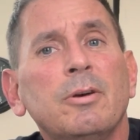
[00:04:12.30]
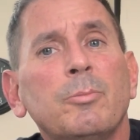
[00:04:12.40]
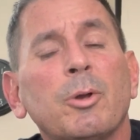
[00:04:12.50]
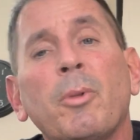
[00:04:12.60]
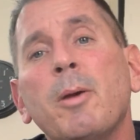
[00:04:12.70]

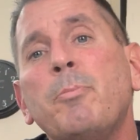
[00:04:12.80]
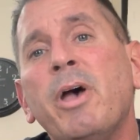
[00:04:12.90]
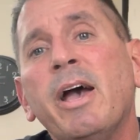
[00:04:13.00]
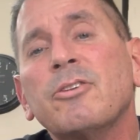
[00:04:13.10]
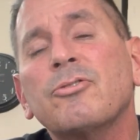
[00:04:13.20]
but my
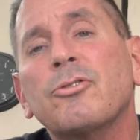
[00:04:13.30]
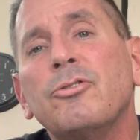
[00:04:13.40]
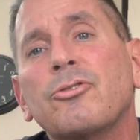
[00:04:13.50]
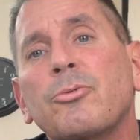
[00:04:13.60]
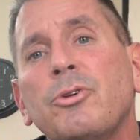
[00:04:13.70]
back
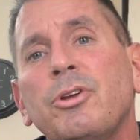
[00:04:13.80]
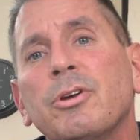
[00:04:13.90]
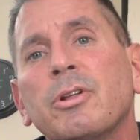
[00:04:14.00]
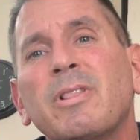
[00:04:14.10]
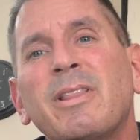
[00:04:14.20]

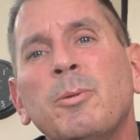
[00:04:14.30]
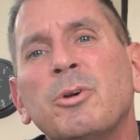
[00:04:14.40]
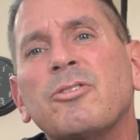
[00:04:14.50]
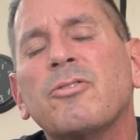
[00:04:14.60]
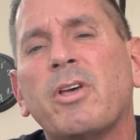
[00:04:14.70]
surgery
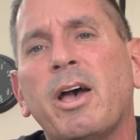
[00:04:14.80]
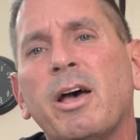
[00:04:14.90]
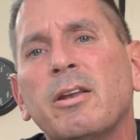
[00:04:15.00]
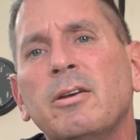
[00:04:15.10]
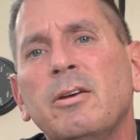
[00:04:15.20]
limits
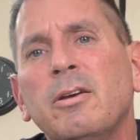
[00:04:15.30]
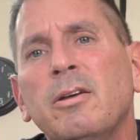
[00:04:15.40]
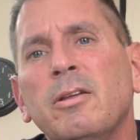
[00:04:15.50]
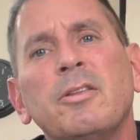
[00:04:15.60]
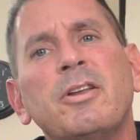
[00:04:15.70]
that.
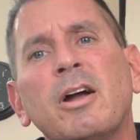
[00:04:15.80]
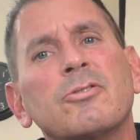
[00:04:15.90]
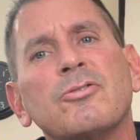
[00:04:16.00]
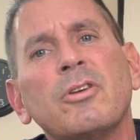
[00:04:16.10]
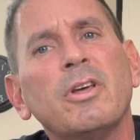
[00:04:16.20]
The
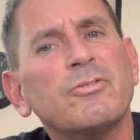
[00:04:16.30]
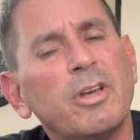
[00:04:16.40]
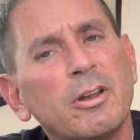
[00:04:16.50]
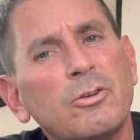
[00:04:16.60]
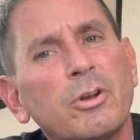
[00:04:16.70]
doctor said that's
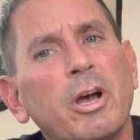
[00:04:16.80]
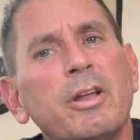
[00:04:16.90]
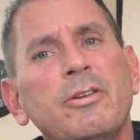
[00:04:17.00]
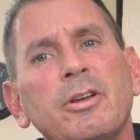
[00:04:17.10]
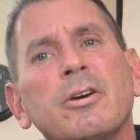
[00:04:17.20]
not a good
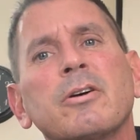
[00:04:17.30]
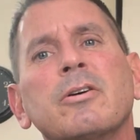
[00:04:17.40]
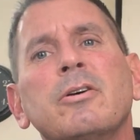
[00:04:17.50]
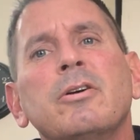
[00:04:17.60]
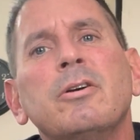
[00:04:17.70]
idea,
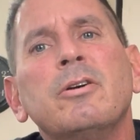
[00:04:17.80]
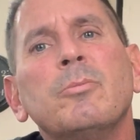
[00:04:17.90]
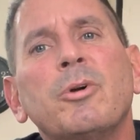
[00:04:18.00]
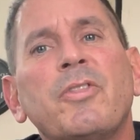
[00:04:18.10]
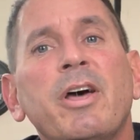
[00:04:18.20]

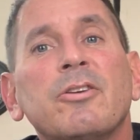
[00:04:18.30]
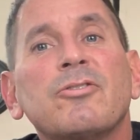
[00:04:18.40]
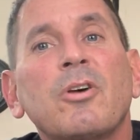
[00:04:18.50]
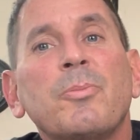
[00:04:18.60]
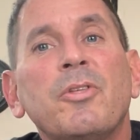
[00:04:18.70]
but that is
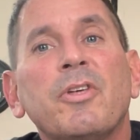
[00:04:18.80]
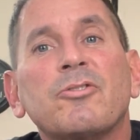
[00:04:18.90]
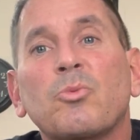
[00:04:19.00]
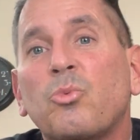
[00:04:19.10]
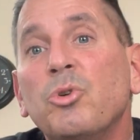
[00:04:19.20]
something
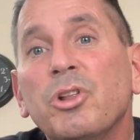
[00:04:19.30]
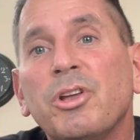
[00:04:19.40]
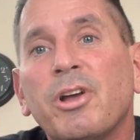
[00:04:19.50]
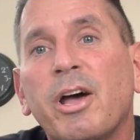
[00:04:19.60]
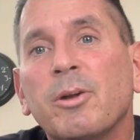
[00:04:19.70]
that's really
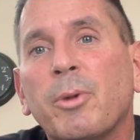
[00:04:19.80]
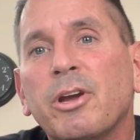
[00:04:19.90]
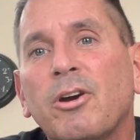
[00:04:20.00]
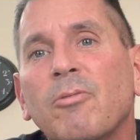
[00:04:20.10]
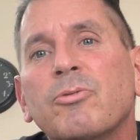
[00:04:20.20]
not in my
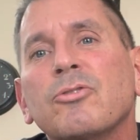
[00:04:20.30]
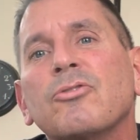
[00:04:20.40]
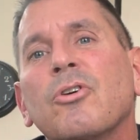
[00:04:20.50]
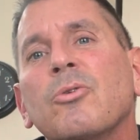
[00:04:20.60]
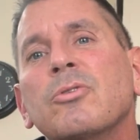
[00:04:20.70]
comfort
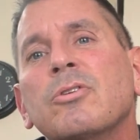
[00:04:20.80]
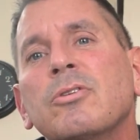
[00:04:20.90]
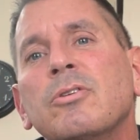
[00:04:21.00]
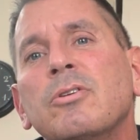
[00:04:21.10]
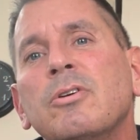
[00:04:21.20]
zone.
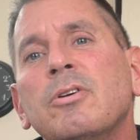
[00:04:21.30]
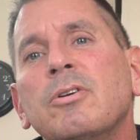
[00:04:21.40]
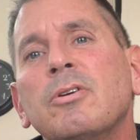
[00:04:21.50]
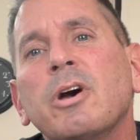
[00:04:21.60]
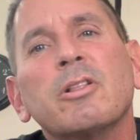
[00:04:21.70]

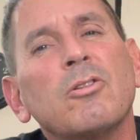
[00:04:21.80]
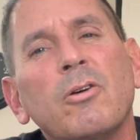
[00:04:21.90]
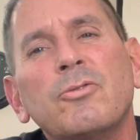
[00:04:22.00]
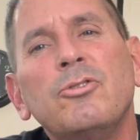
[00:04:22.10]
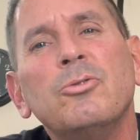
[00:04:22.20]
I'd
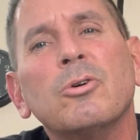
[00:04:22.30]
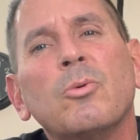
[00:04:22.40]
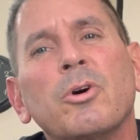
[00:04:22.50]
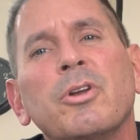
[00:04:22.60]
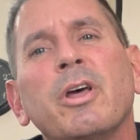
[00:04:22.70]
love to do it
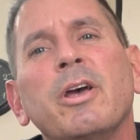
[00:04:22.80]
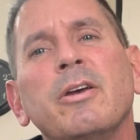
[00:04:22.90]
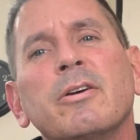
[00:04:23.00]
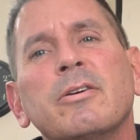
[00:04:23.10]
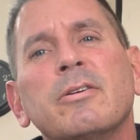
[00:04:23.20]
one
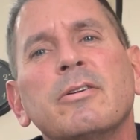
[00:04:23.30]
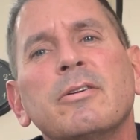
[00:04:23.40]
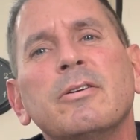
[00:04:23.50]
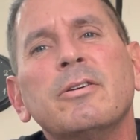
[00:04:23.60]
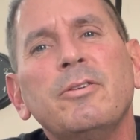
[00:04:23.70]
day.
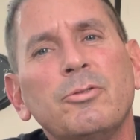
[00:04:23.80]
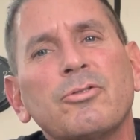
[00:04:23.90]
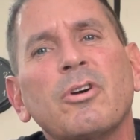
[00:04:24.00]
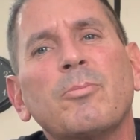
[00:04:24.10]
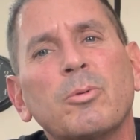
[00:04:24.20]
Give
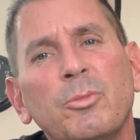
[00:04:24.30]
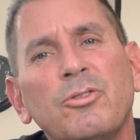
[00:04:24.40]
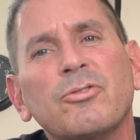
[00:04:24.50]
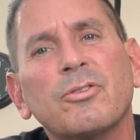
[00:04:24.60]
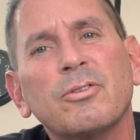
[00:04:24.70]
yourself
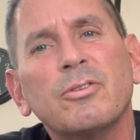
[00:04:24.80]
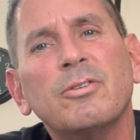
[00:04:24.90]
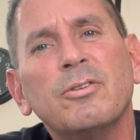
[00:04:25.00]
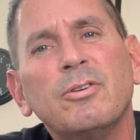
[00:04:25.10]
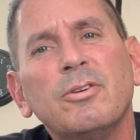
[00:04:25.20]
permission
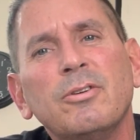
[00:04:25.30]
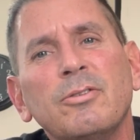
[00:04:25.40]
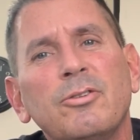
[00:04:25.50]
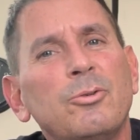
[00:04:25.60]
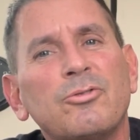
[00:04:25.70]

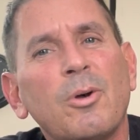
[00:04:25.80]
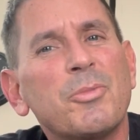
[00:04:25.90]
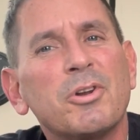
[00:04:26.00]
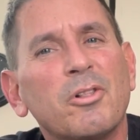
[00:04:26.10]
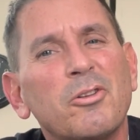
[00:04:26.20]
to do
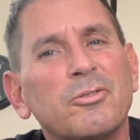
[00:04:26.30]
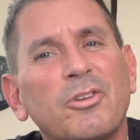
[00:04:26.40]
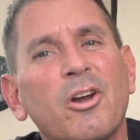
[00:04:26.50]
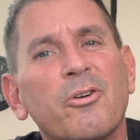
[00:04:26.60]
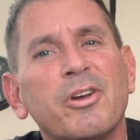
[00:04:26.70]
something a little
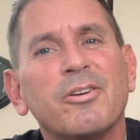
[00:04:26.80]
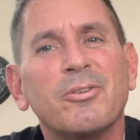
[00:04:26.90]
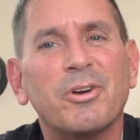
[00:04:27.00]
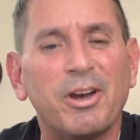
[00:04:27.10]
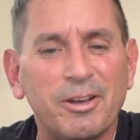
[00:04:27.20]
daring,
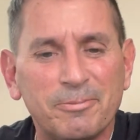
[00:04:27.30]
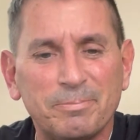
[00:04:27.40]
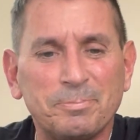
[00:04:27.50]
okay?